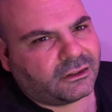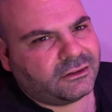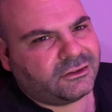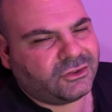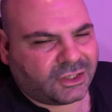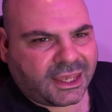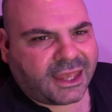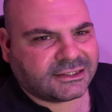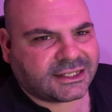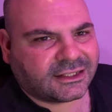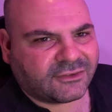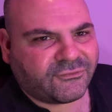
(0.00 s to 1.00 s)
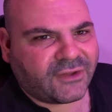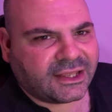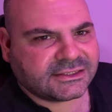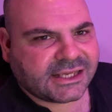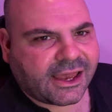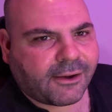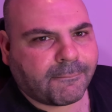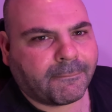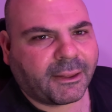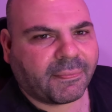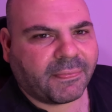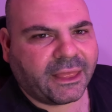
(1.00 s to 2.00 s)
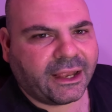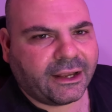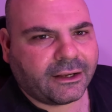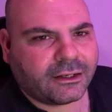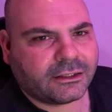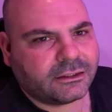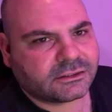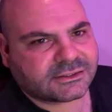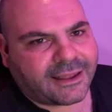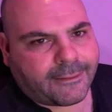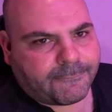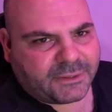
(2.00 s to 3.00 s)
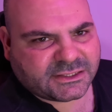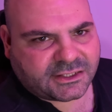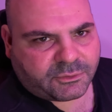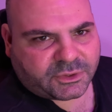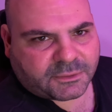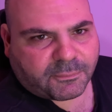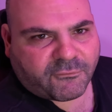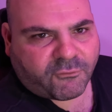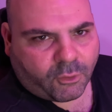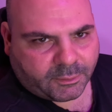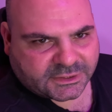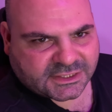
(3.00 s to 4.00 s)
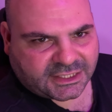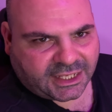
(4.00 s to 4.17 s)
You can take the fans out, but then you start messing with the performance of the